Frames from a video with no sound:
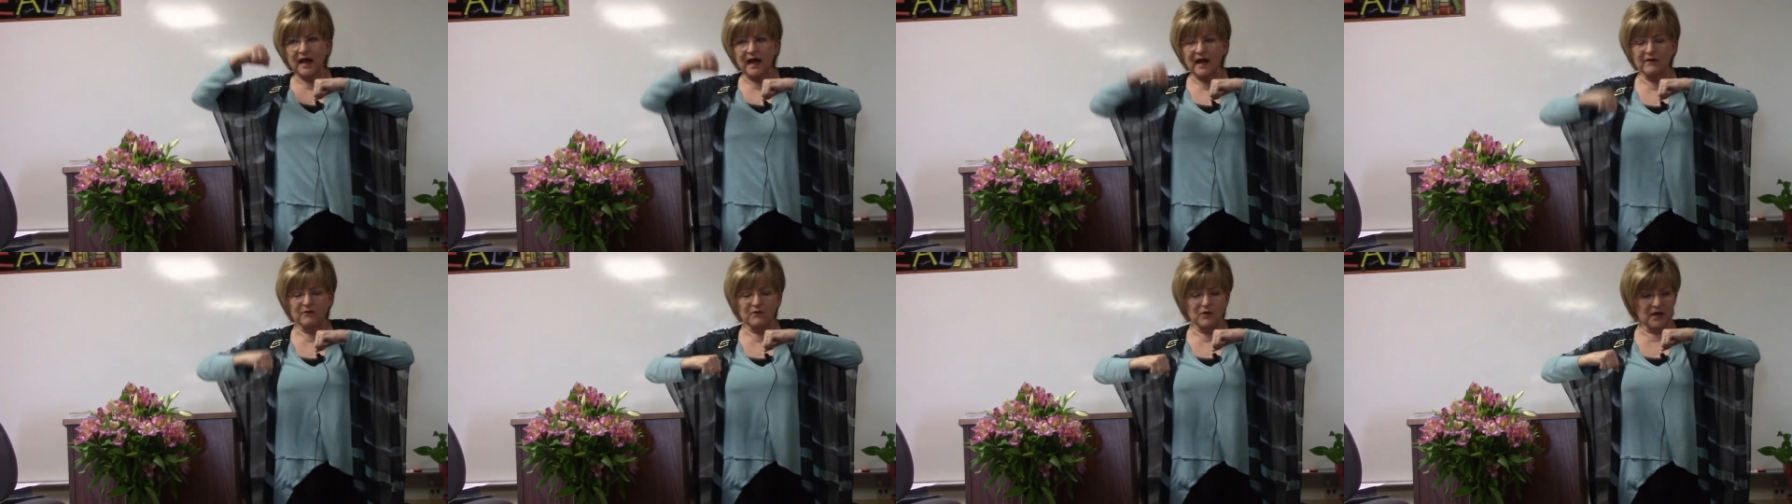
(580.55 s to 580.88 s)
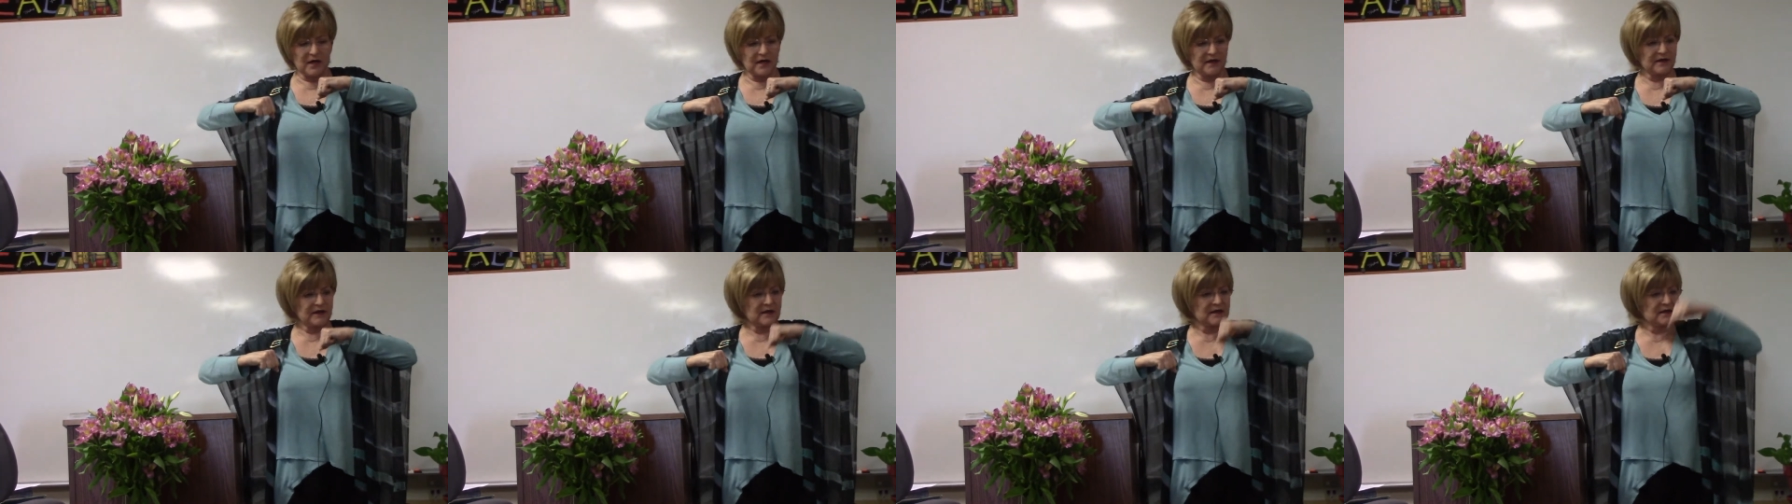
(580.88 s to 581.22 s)
I
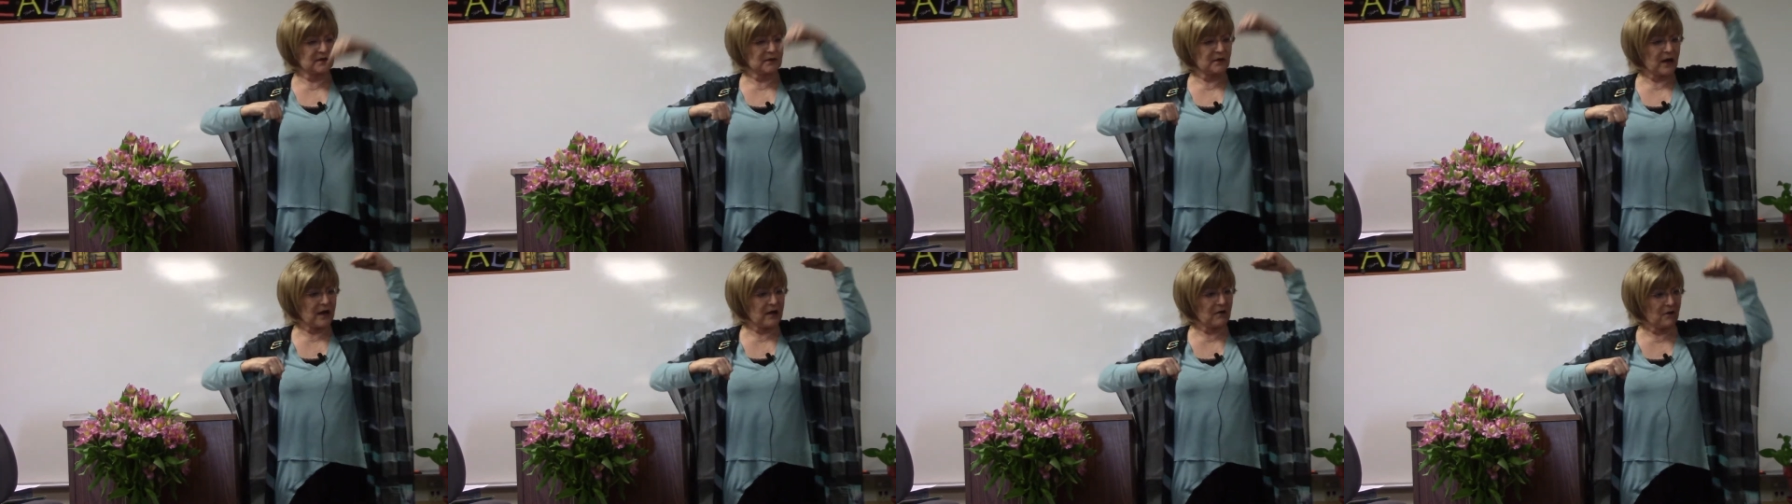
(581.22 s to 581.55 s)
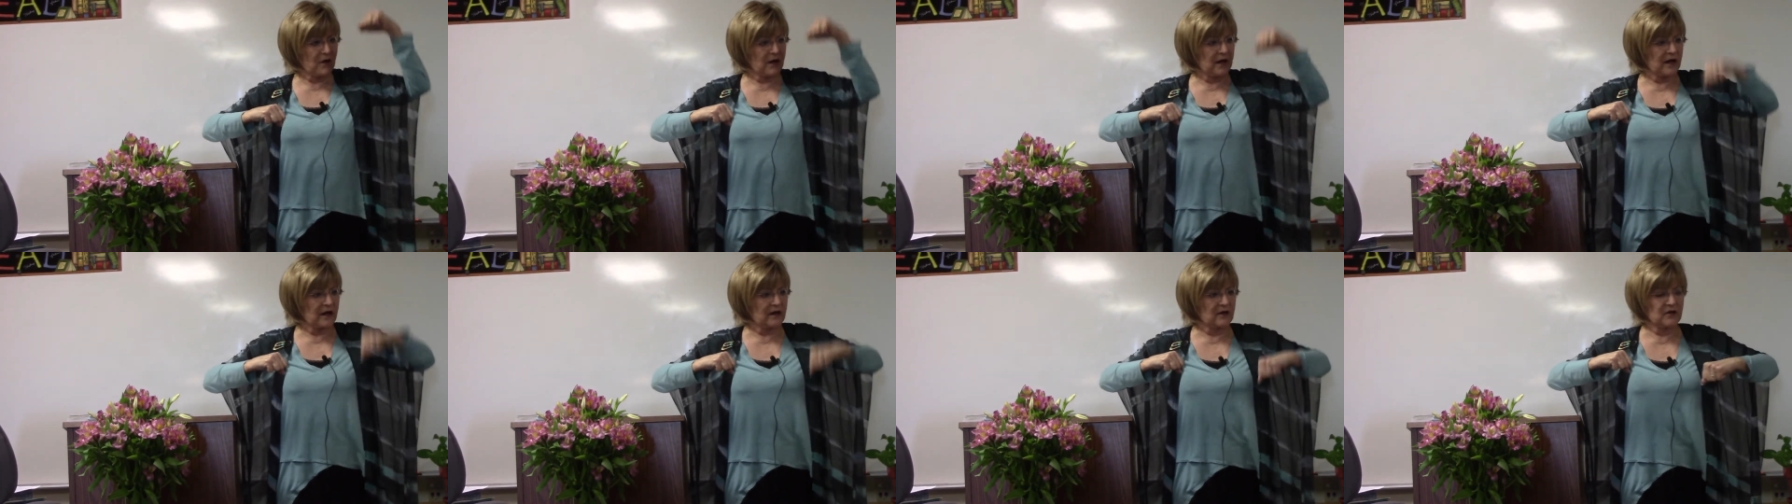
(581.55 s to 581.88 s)
want it this way,
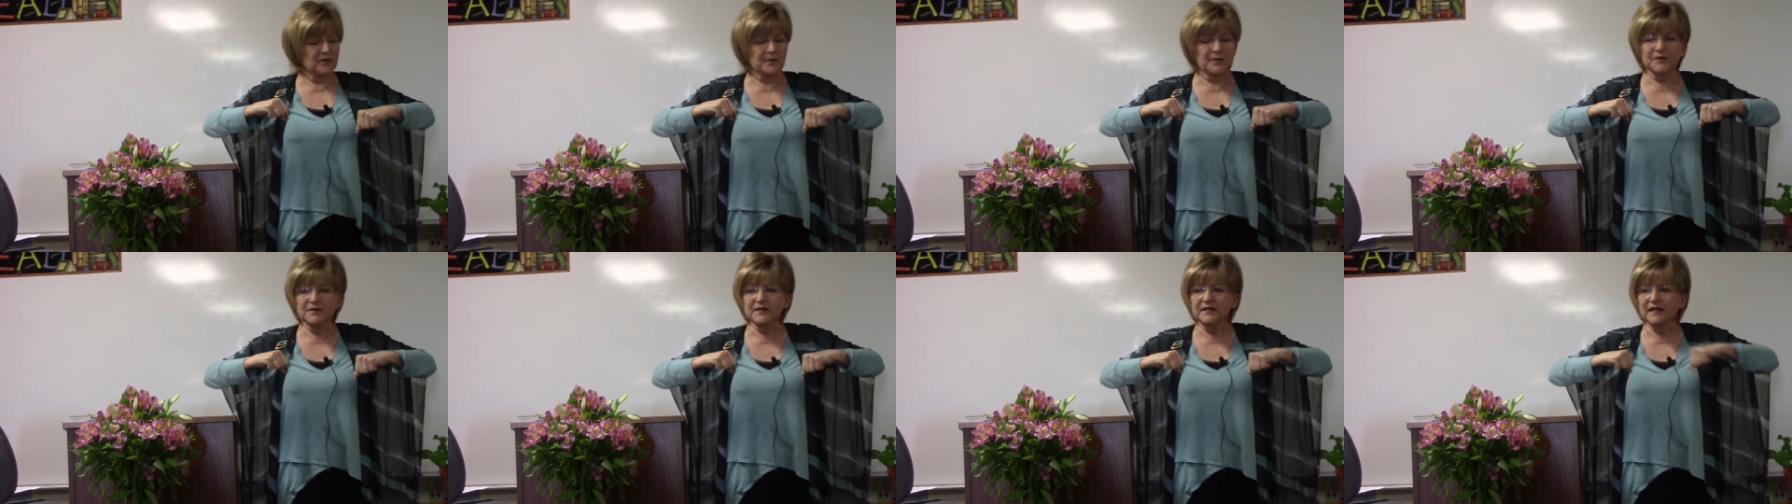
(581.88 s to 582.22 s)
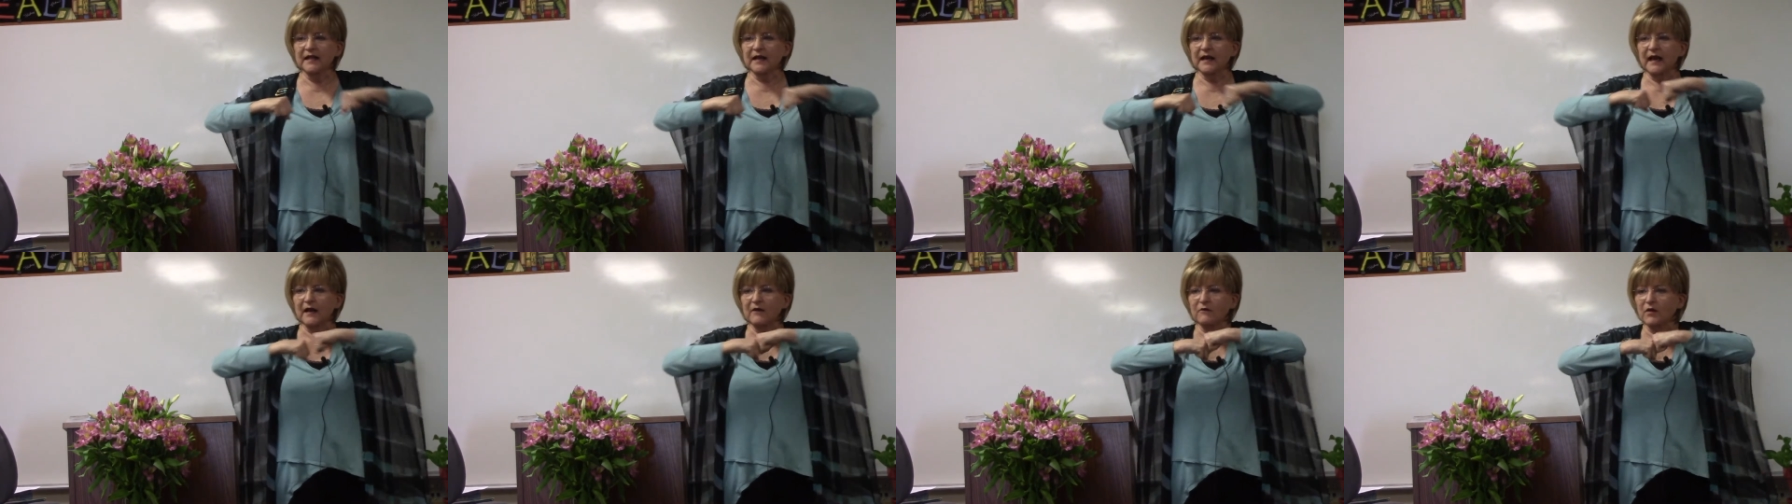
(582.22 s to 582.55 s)

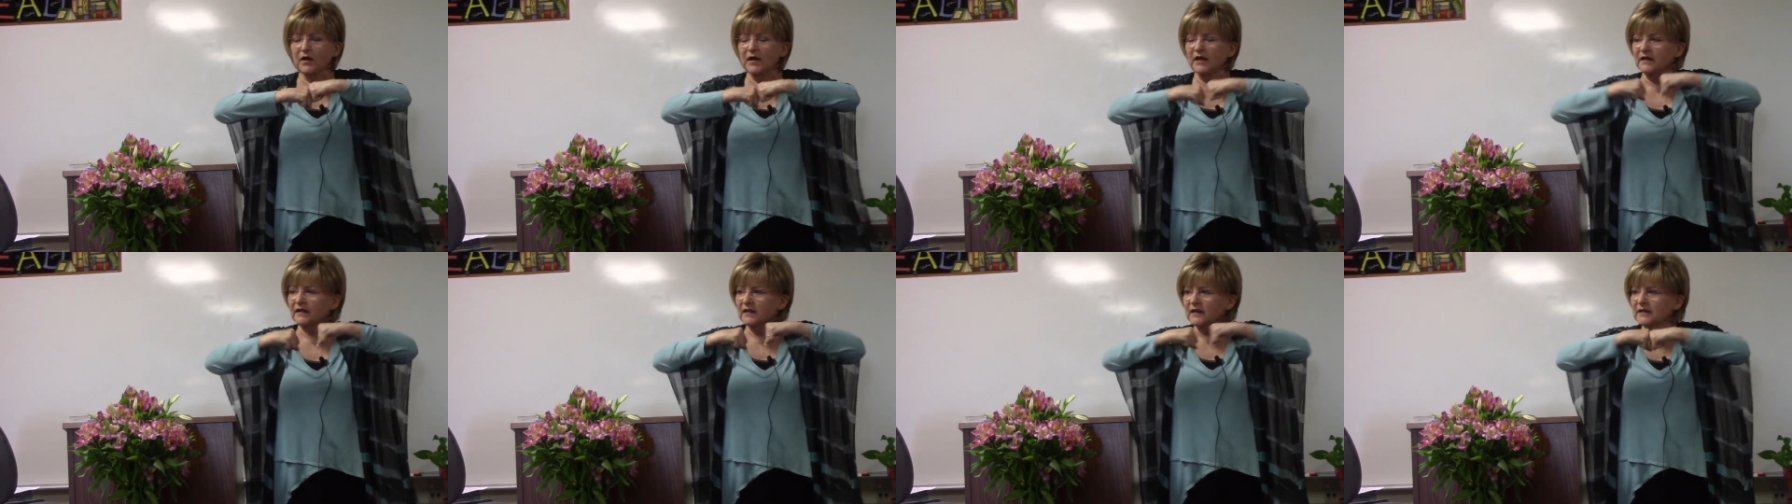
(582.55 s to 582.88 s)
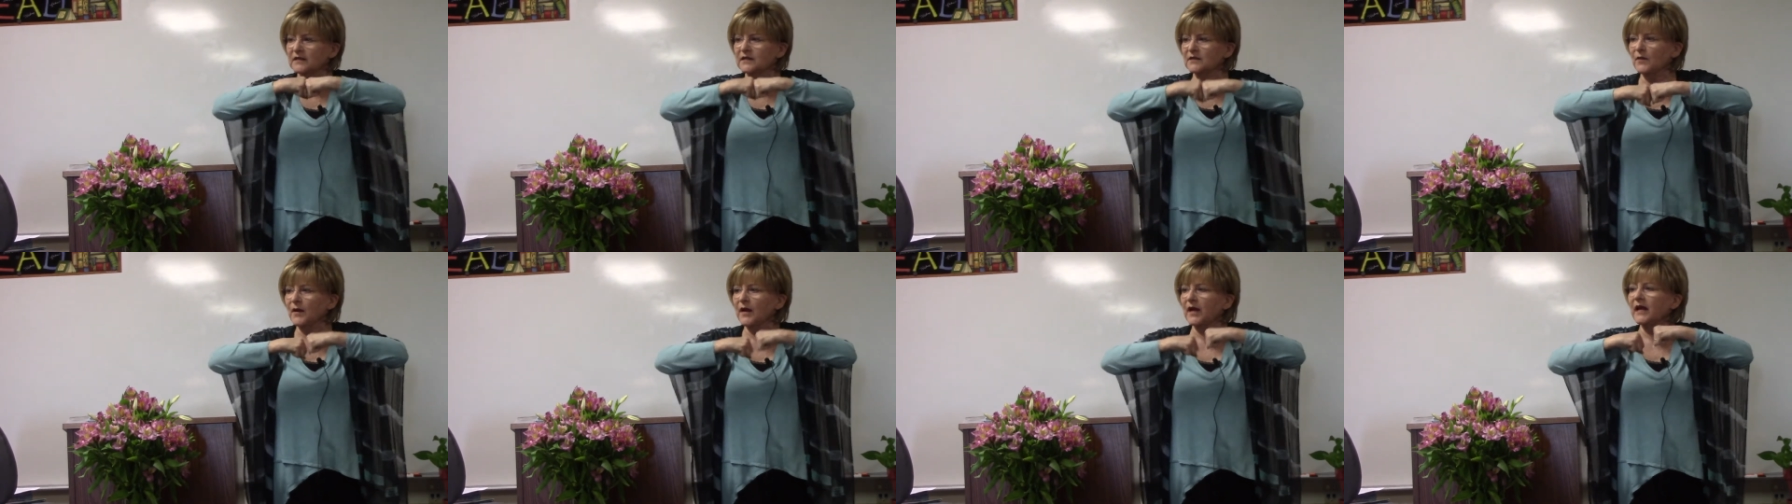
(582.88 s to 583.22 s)
100%, I want it
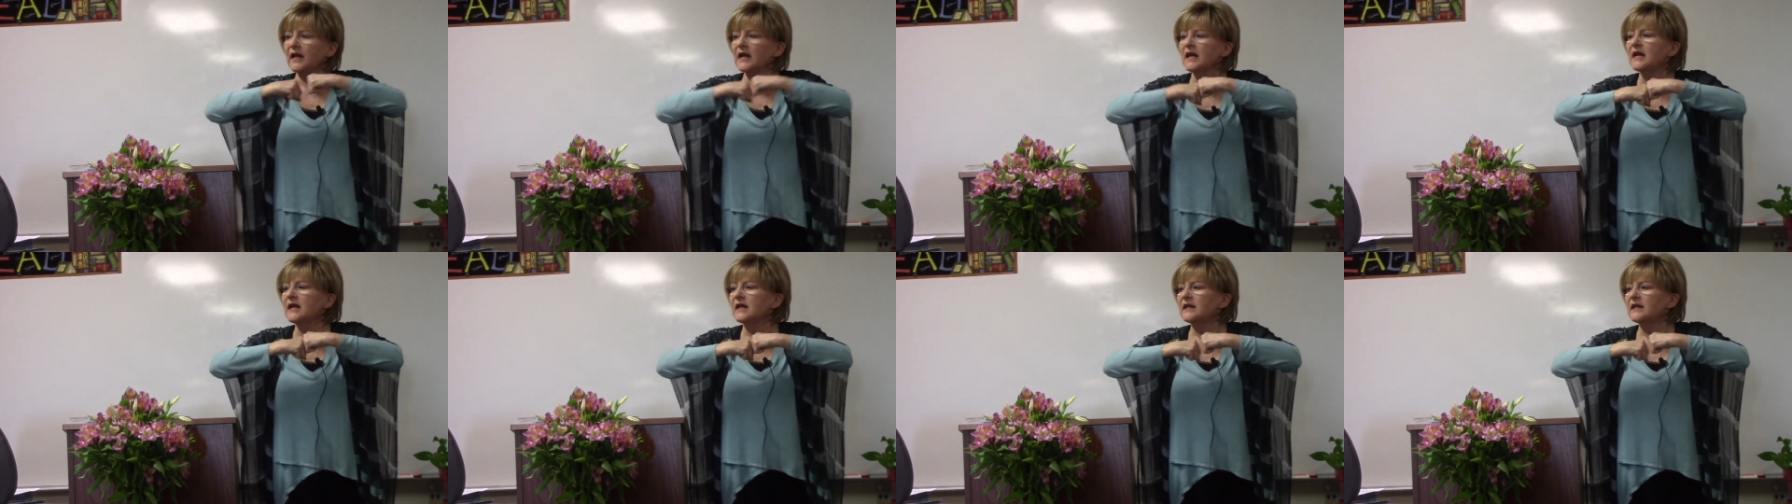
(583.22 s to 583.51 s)
this way,